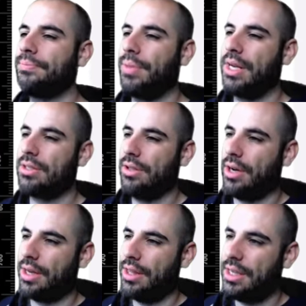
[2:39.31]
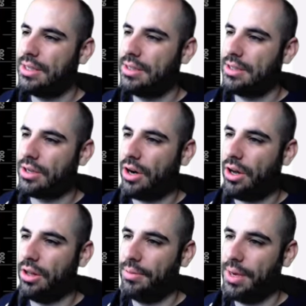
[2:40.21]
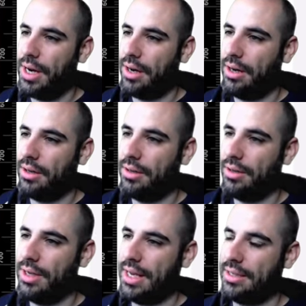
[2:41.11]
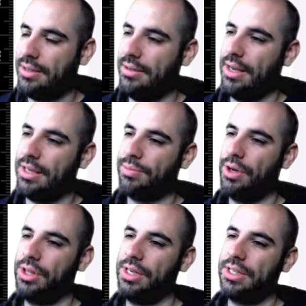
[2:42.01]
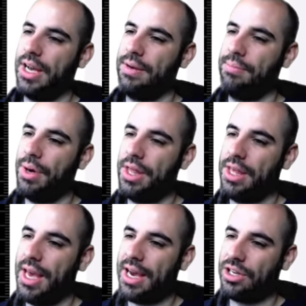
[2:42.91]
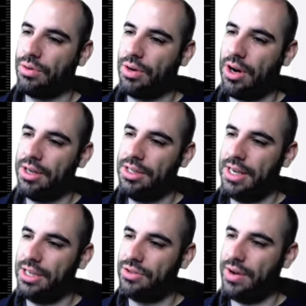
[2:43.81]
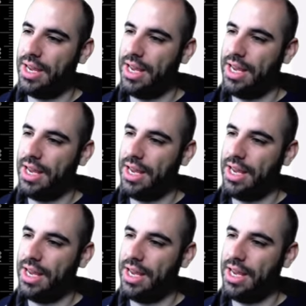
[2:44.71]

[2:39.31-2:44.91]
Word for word: Because look, this is a column here as, as per the design, but the actual content is right